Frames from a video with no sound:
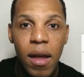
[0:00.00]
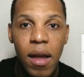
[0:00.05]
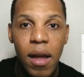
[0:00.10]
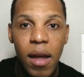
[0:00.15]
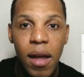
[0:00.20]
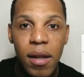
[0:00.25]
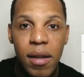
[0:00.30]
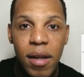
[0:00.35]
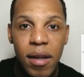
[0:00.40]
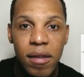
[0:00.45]

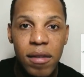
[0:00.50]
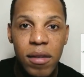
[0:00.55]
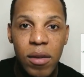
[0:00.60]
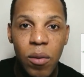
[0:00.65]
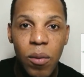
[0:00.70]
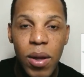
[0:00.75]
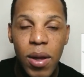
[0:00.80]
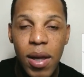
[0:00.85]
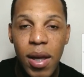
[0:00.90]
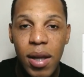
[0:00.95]
And that's the
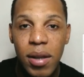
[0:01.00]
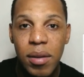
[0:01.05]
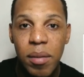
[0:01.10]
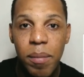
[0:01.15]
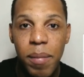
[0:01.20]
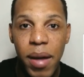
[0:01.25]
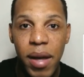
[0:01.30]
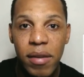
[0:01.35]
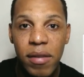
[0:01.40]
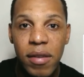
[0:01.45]
way you get the
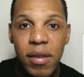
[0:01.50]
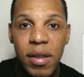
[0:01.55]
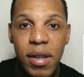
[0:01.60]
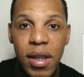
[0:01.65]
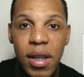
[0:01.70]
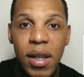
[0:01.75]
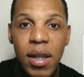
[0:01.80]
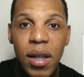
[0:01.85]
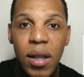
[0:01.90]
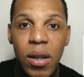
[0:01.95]
best
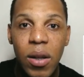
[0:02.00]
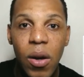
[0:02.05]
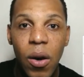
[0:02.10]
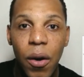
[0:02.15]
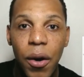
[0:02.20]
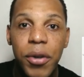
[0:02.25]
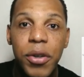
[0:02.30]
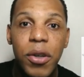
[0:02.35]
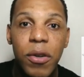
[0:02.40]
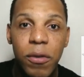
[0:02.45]
deal
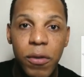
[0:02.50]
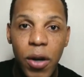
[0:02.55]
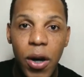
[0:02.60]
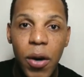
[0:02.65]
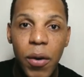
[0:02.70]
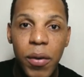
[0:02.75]
on your phone.